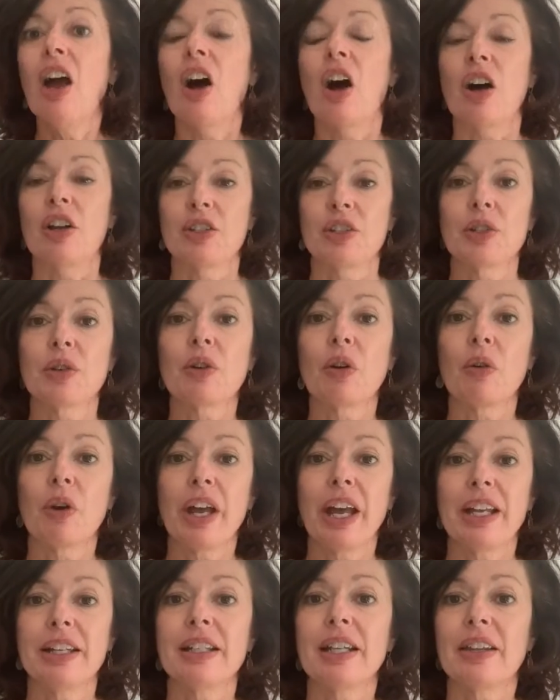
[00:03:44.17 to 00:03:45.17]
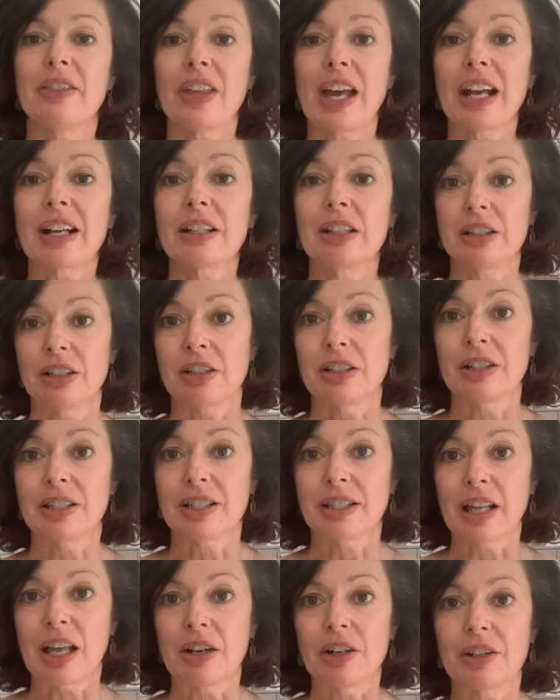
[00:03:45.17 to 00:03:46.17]
Also go ahead and get that
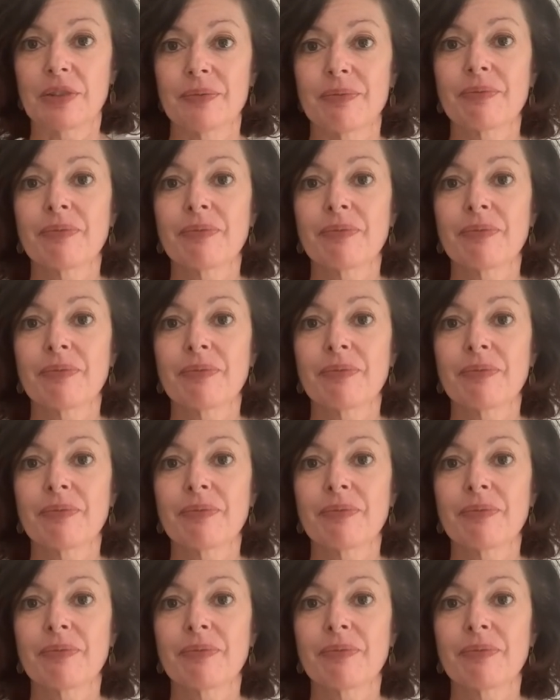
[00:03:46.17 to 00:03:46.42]
clearance letter.